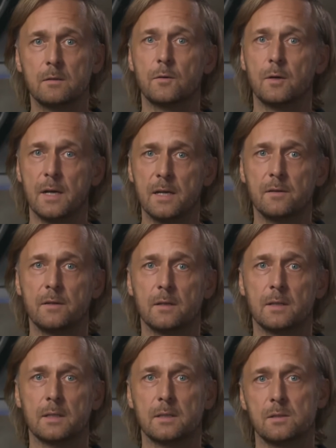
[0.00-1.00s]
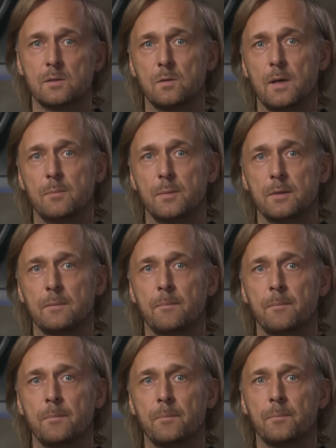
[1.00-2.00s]
for anything like this to happen.
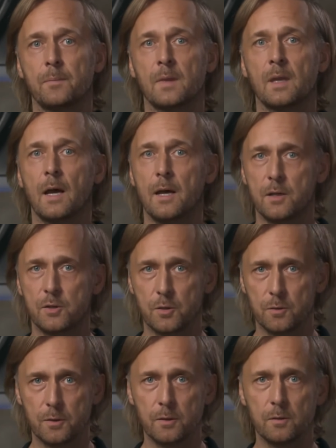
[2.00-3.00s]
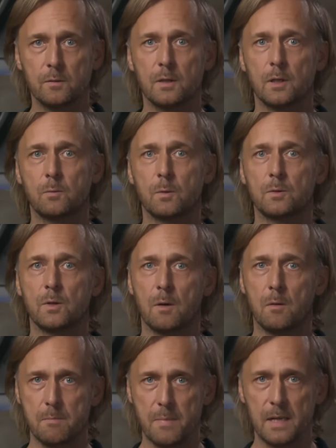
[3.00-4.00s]
I assure you that we'll do
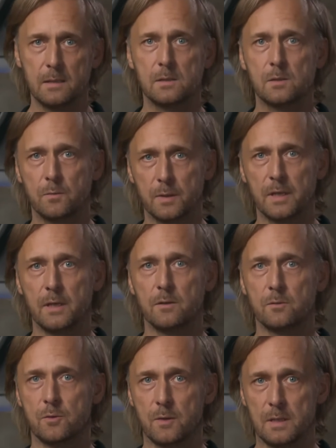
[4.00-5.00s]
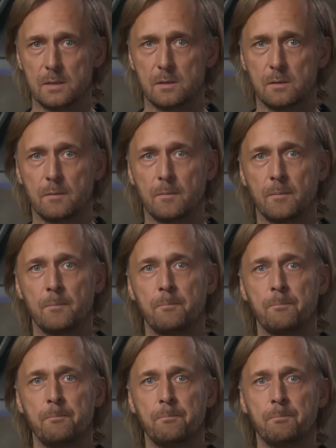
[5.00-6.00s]
our best to regain your trust.
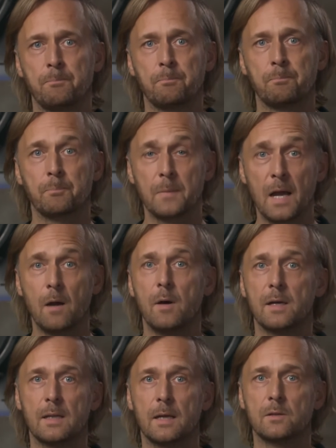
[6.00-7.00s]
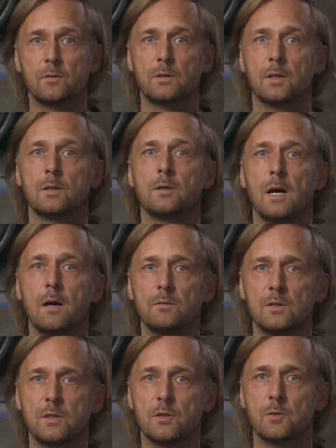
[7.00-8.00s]
Now I'd like to tell you how
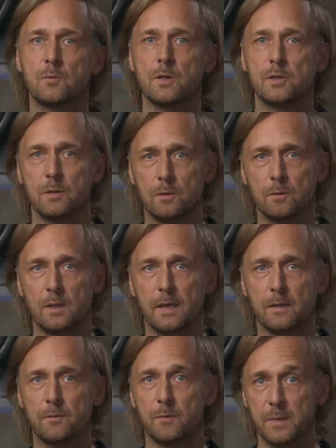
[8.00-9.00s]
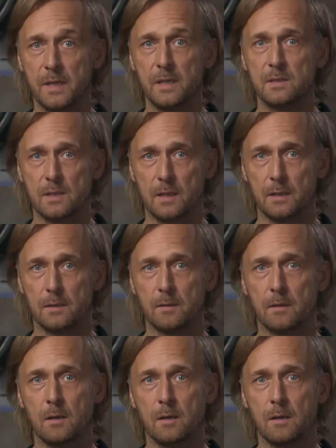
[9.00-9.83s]
the situation looked like from the inside.